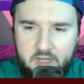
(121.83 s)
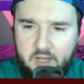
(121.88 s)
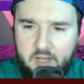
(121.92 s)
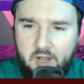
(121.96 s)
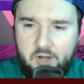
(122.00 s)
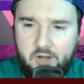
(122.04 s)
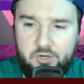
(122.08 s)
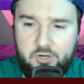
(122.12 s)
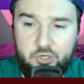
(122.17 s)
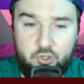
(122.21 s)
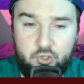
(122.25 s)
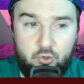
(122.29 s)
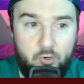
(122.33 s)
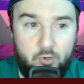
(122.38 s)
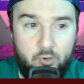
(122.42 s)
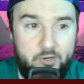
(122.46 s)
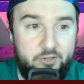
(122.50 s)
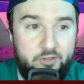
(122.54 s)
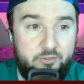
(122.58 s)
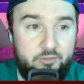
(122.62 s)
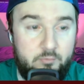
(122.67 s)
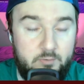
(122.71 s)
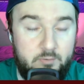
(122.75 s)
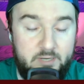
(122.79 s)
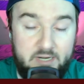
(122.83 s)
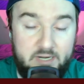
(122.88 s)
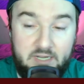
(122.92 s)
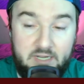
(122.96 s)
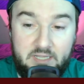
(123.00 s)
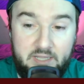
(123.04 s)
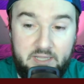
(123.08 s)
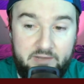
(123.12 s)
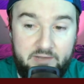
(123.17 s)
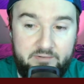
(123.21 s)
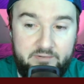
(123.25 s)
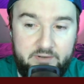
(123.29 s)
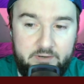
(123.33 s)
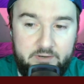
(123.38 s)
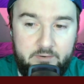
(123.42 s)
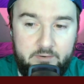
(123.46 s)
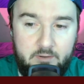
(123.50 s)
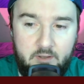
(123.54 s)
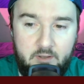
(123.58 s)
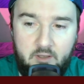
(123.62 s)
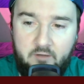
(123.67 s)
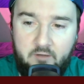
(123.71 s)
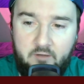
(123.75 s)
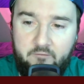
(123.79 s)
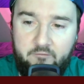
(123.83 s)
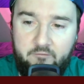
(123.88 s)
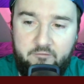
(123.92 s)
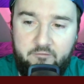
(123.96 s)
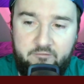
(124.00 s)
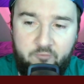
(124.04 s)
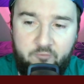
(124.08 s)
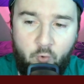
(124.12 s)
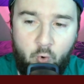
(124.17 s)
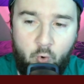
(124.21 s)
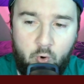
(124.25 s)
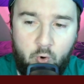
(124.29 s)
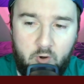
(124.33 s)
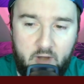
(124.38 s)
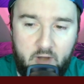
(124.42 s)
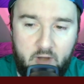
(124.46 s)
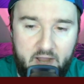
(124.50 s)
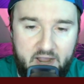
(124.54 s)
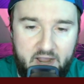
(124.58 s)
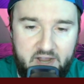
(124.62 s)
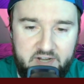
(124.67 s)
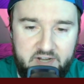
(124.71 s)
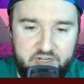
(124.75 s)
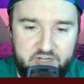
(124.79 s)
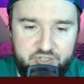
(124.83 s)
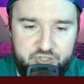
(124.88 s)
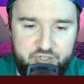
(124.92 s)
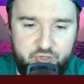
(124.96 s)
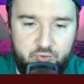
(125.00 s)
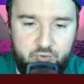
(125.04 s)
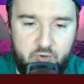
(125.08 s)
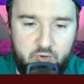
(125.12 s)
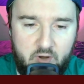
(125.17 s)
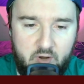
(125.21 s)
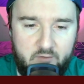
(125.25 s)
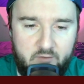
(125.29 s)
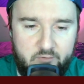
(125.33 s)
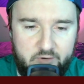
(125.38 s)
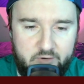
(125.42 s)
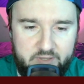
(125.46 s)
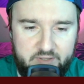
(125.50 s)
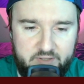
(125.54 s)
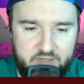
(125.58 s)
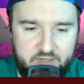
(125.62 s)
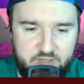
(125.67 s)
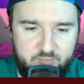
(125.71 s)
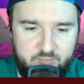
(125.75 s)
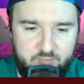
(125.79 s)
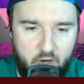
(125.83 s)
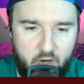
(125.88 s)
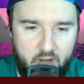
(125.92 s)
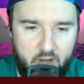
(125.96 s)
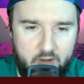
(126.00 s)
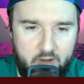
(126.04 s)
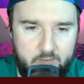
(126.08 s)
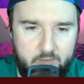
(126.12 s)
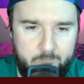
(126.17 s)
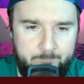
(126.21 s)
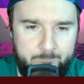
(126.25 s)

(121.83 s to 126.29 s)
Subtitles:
Detroit 3-11, 4-8-2 covering the spread.